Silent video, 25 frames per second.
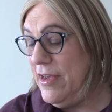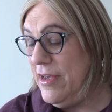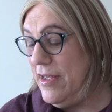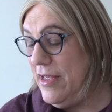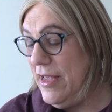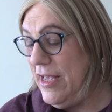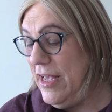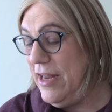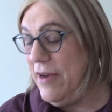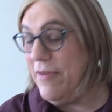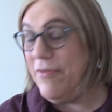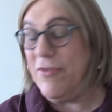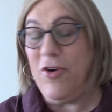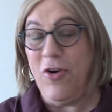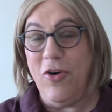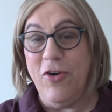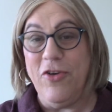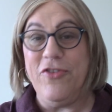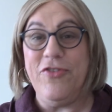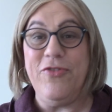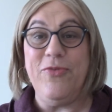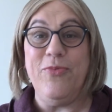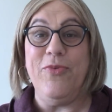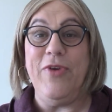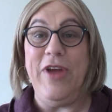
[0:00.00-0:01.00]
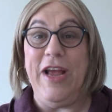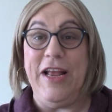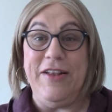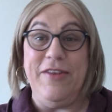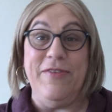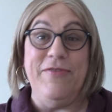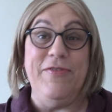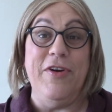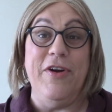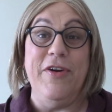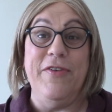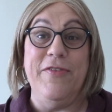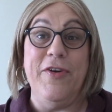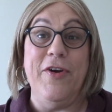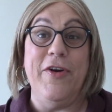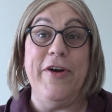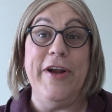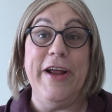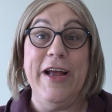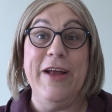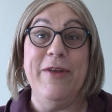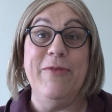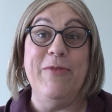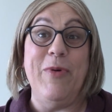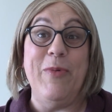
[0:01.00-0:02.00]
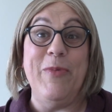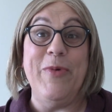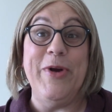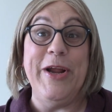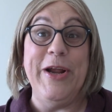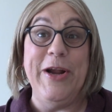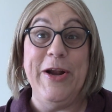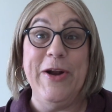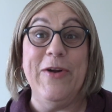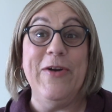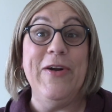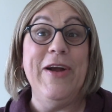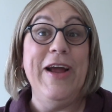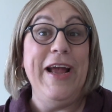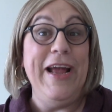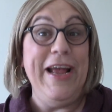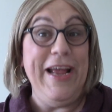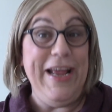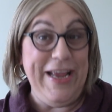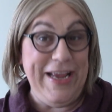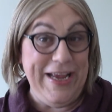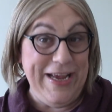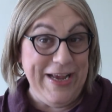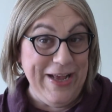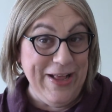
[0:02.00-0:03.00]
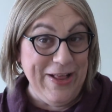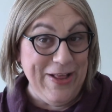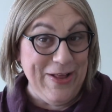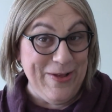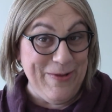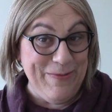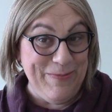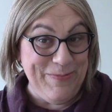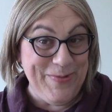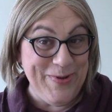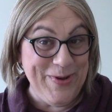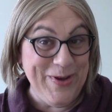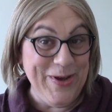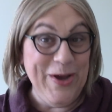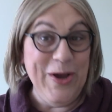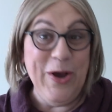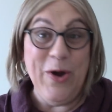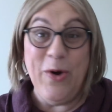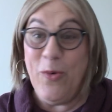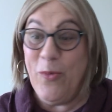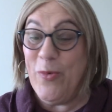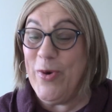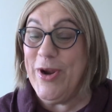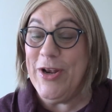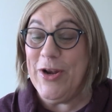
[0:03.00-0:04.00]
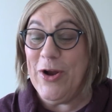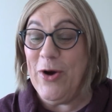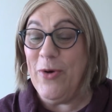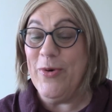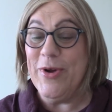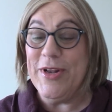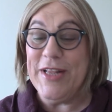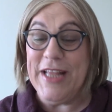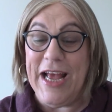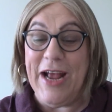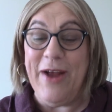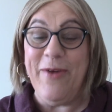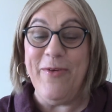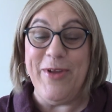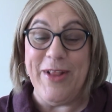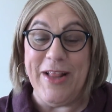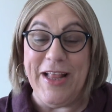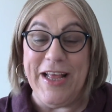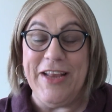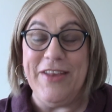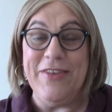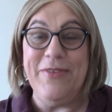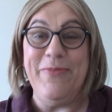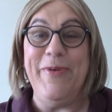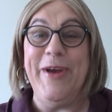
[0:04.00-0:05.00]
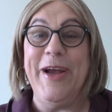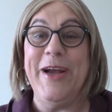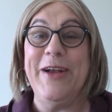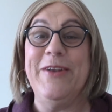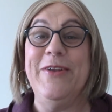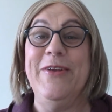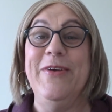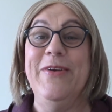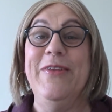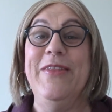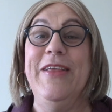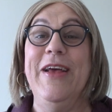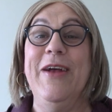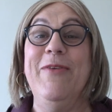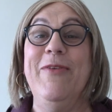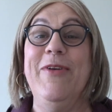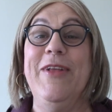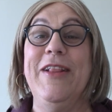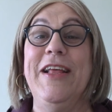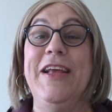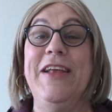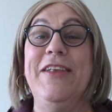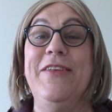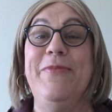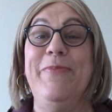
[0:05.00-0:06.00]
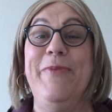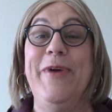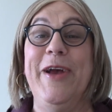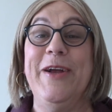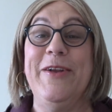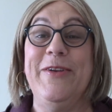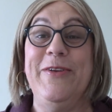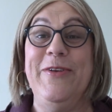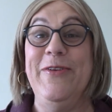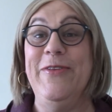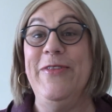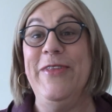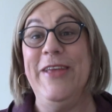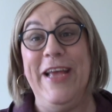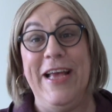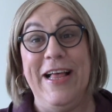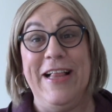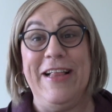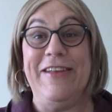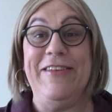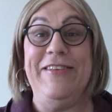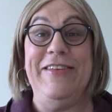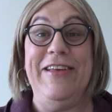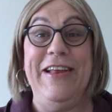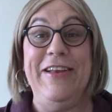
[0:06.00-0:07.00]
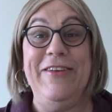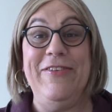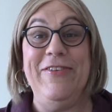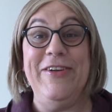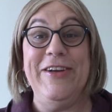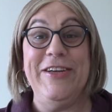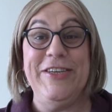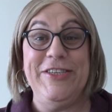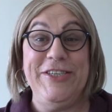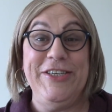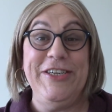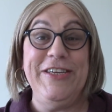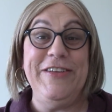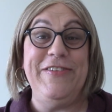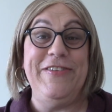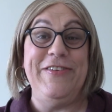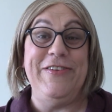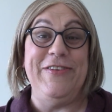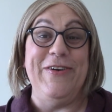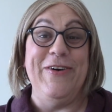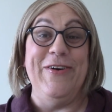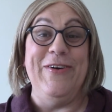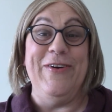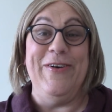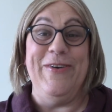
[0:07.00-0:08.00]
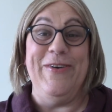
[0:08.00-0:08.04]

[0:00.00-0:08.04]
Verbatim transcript: And of course, at the very, very end, when we hear help, we know what that relates back to. That relates back to the Alexandria shitstorm,